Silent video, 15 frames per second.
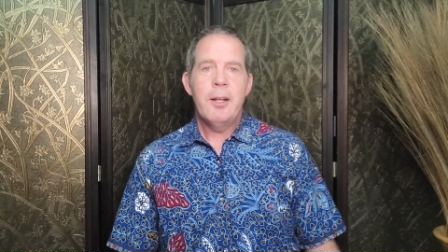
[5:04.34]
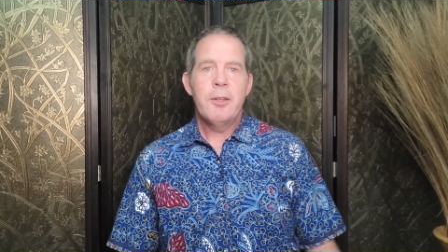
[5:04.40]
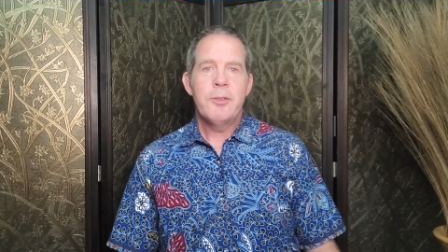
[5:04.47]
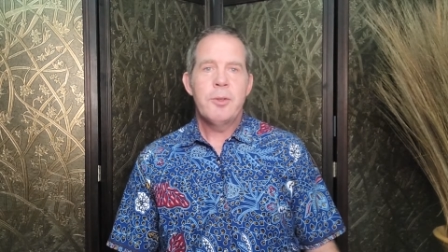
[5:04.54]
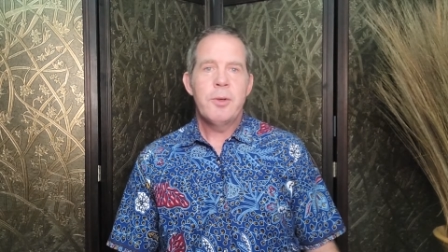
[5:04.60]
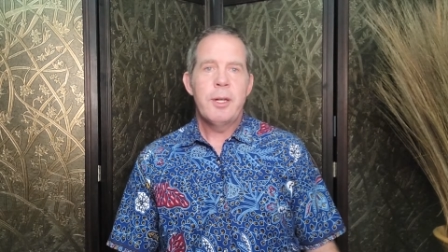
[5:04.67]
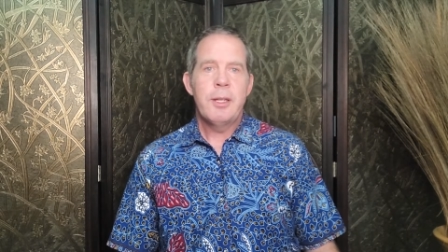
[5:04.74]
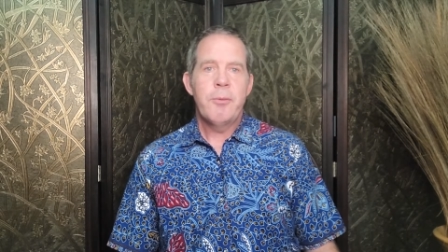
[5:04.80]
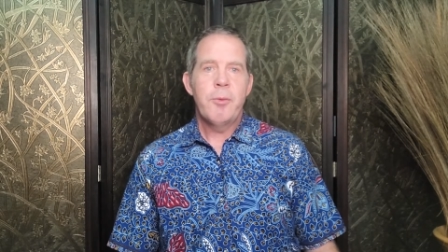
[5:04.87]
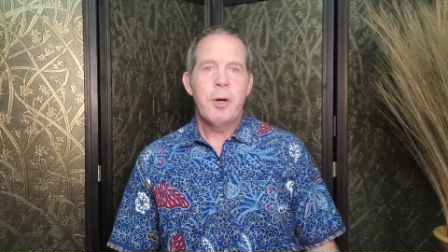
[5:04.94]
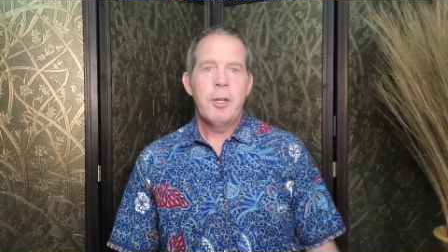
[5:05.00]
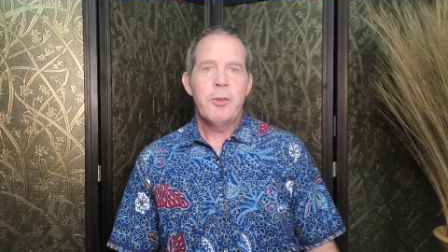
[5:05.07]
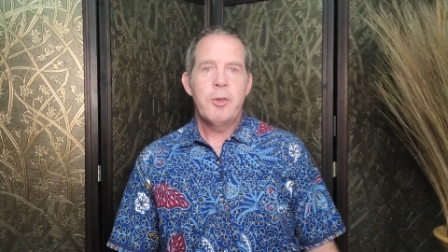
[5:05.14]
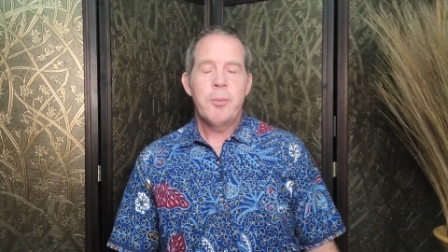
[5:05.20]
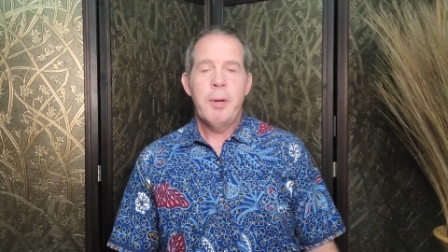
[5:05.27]
also, I
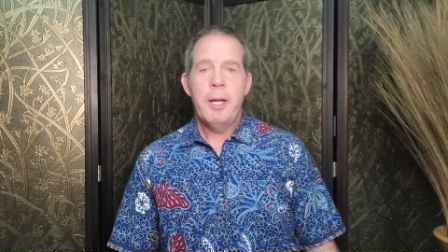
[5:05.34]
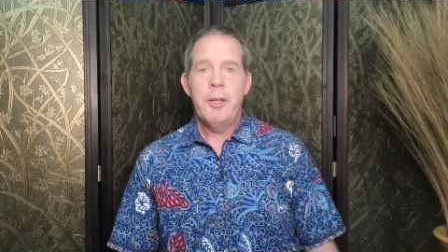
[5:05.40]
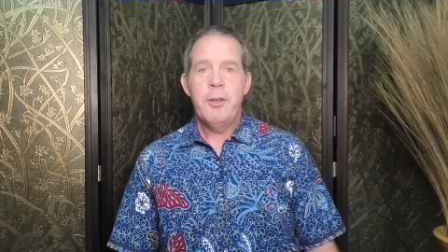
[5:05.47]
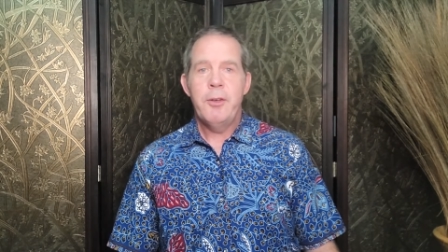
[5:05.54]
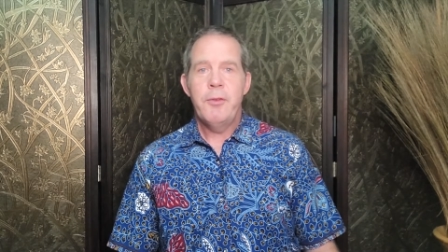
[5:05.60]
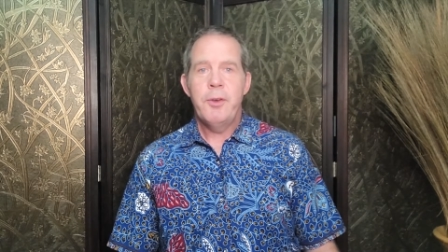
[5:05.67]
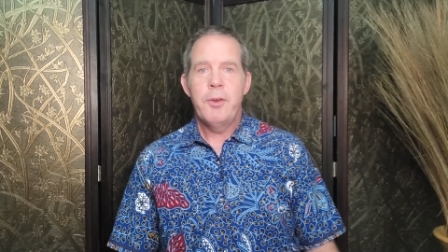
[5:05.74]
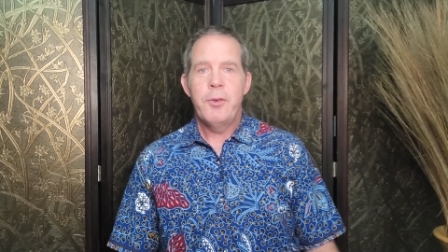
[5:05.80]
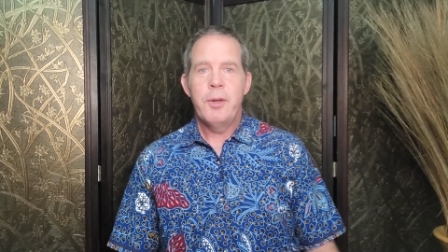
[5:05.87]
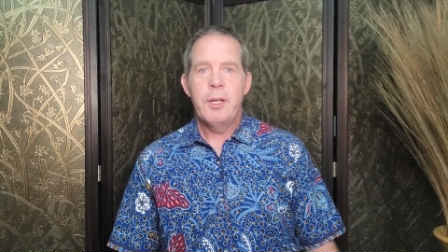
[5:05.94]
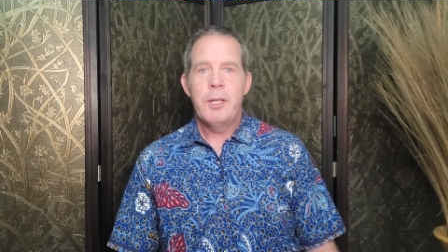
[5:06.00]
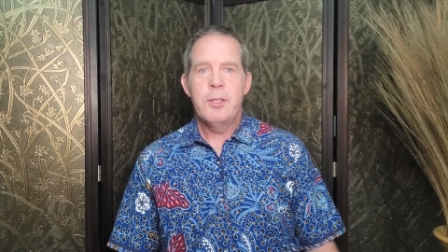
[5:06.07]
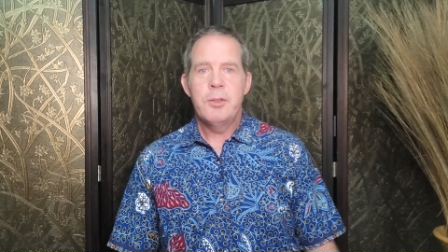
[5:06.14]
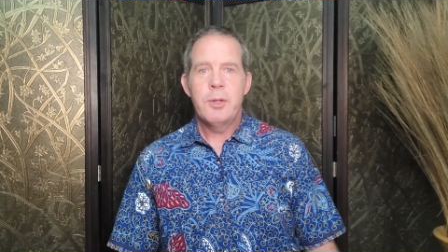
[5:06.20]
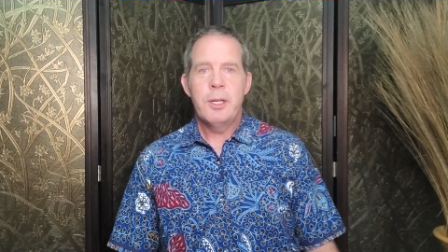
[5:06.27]
want to remind you if you're
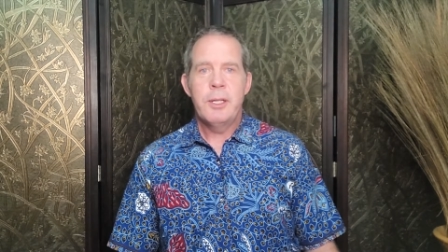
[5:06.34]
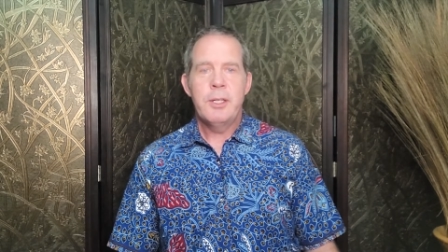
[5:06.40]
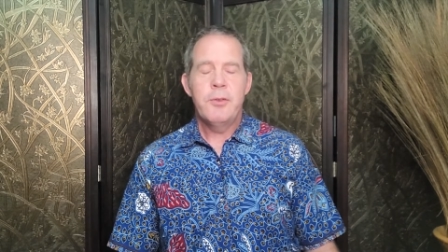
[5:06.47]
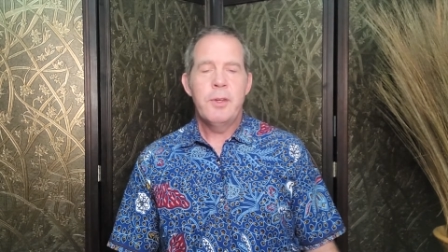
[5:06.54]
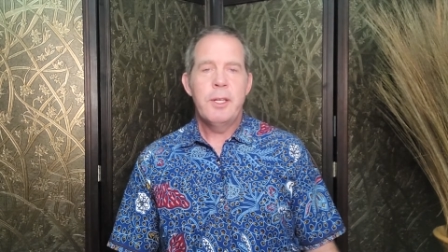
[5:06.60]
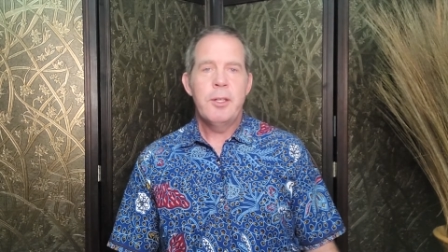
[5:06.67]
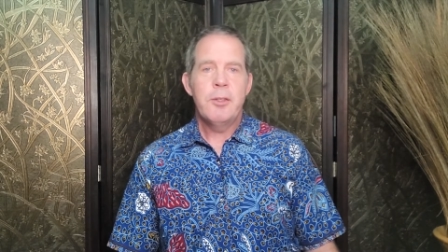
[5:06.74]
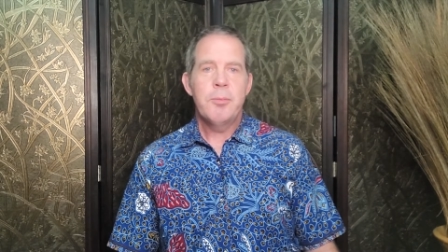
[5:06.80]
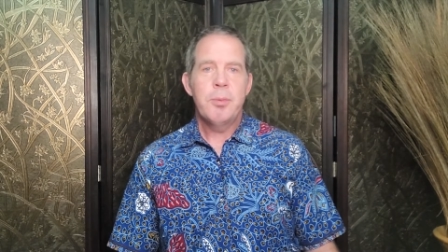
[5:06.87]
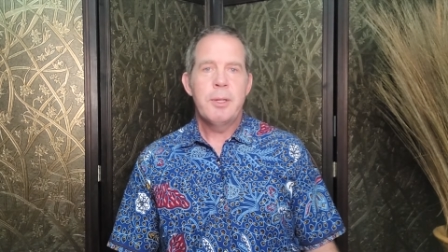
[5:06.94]
enjoying these videos,